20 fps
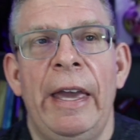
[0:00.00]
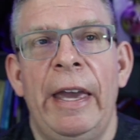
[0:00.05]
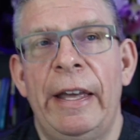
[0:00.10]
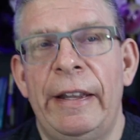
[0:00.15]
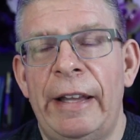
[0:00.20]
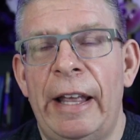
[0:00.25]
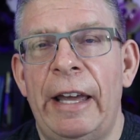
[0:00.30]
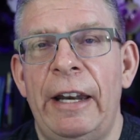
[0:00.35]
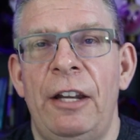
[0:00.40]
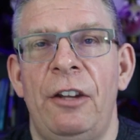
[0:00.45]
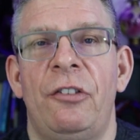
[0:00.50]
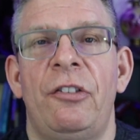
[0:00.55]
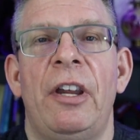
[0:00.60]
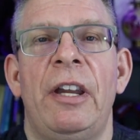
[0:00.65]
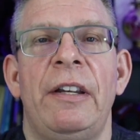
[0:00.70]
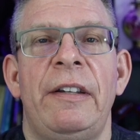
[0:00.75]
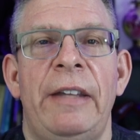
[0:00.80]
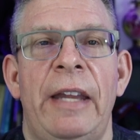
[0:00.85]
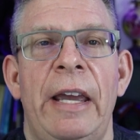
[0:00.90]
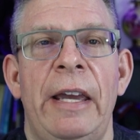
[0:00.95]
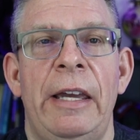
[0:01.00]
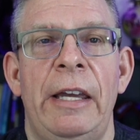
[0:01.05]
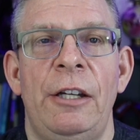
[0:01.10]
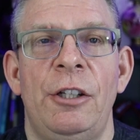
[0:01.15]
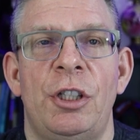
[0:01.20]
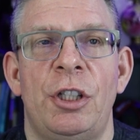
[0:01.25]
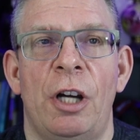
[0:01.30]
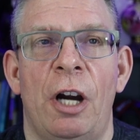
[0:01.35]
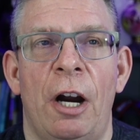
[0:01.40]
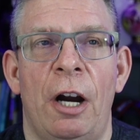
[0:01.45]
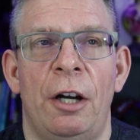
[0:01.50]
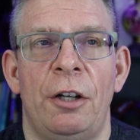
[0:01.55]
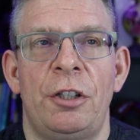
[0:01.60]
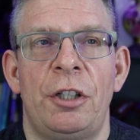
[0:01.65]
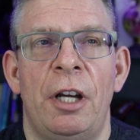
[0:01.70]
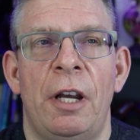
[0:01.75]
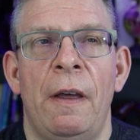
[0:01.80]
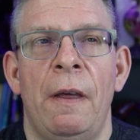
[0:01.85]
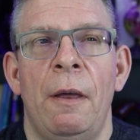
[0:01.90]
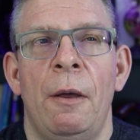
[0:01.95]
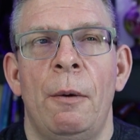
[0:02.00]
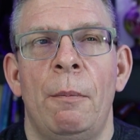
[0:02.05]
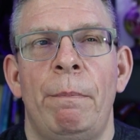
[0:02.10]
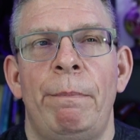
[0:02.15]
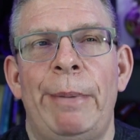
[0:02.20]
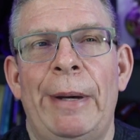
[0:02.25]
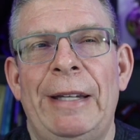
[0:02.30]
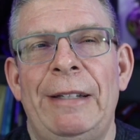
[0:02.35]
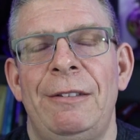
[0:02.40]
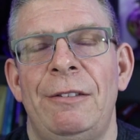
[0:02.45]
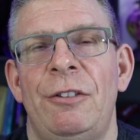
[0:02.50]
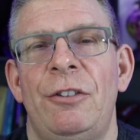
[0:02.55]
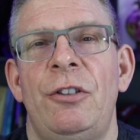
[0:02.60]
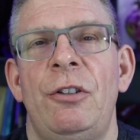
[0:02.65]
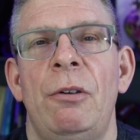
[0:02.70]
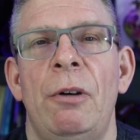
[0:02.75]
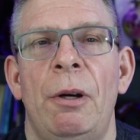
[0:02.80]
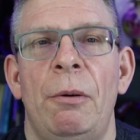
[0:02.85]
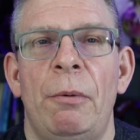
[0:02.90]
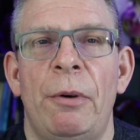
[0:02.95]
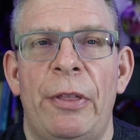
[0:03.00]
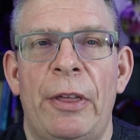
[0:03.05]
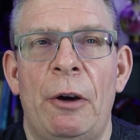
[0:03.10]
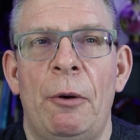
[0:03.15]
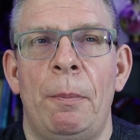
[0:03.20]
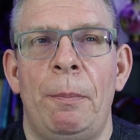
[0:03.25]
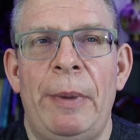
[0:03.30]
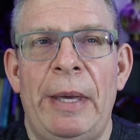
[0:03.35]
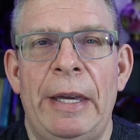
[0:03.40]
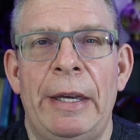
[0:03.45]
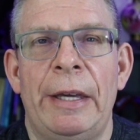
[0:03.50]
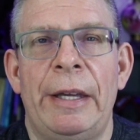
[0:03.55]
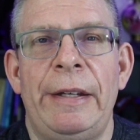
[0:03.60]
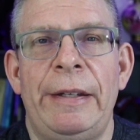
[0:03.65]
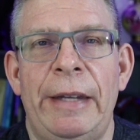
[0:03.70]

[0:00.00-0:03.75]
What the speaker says: And that is taking charge, but do it without being a